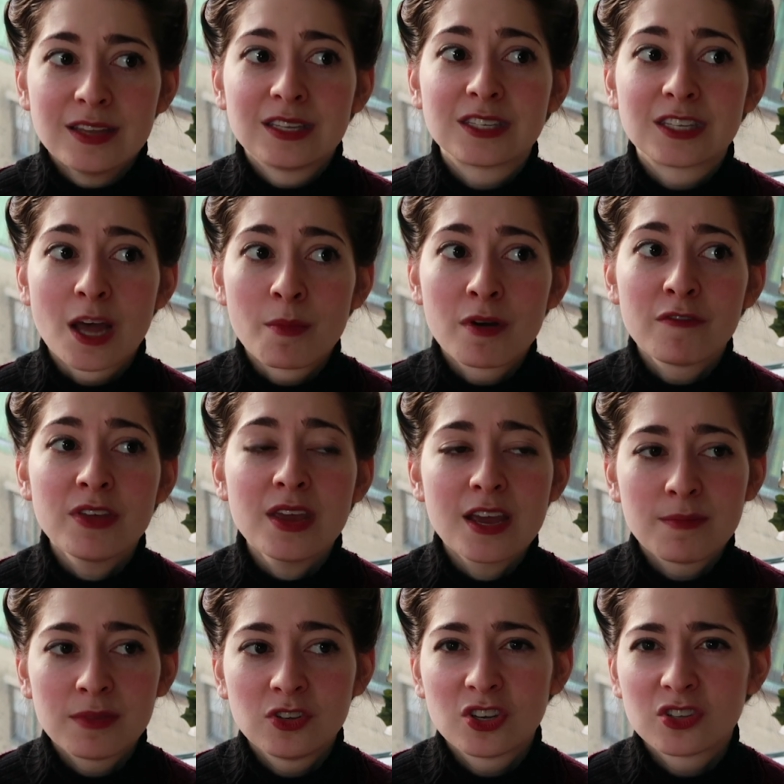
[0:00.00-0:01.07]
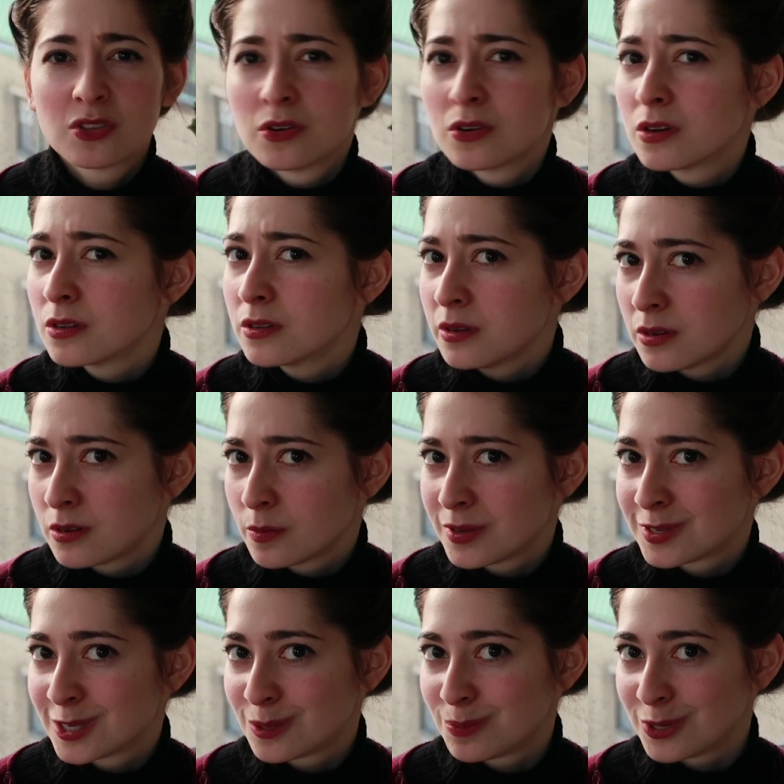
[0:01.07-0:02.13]
Some of the images look a little
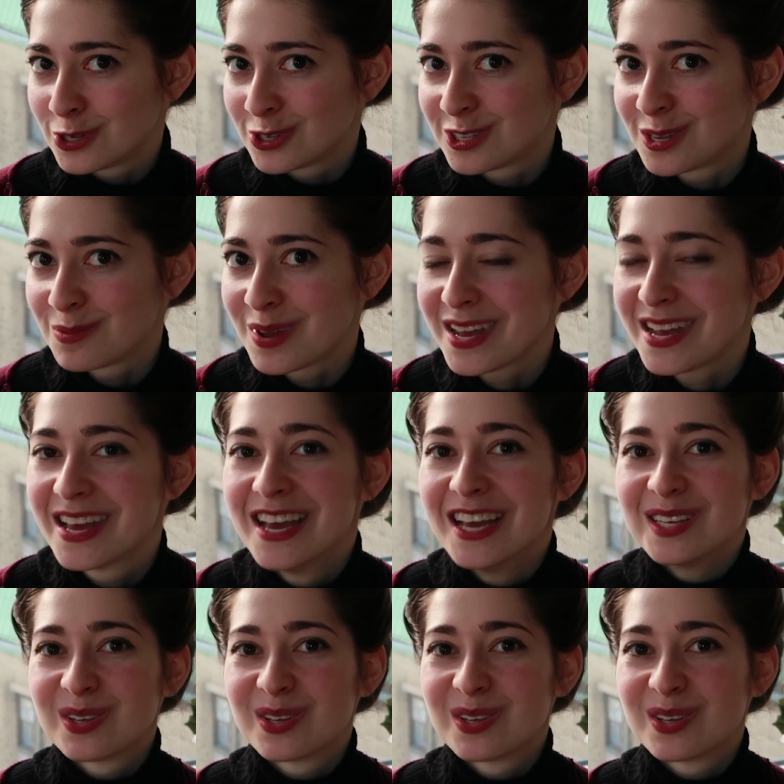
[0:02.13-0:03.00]
bit suspicious to me.